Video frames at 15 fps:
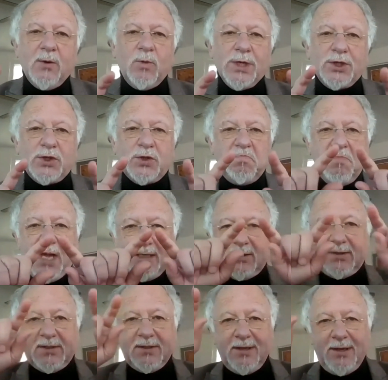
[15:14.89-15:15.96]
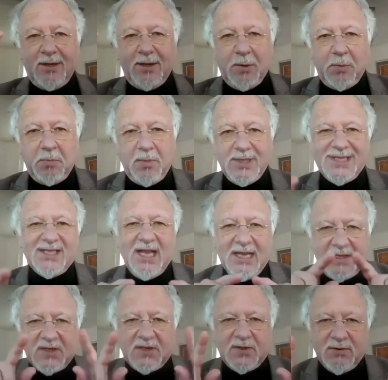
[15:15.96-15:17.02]
which meant
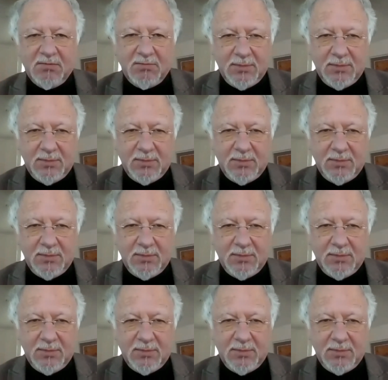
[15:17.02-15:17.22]
states